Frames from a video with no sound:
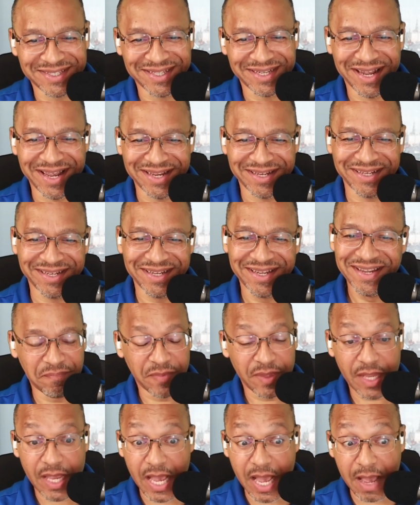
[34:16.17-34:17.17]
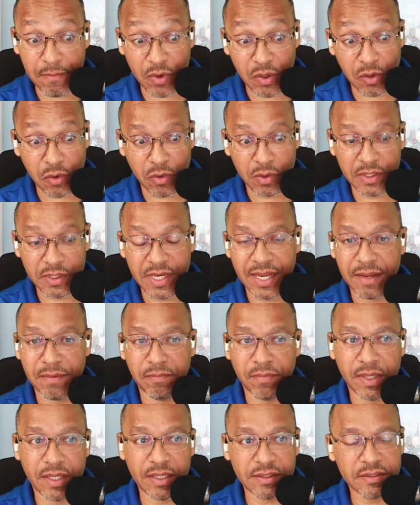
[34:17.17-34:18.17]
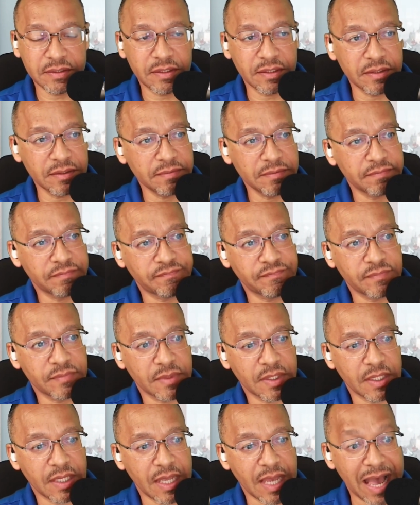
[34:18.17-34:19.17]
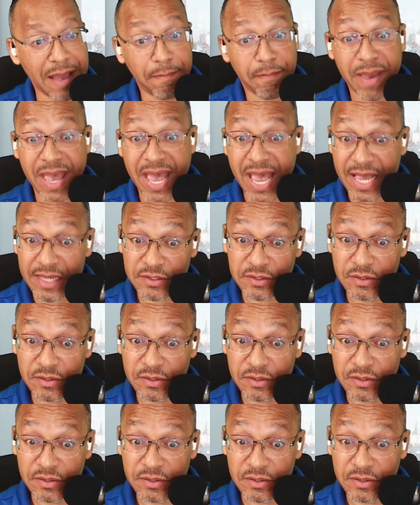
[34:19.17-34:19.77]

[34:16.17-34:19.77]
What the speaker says: And I'm an ordained minister. I pastored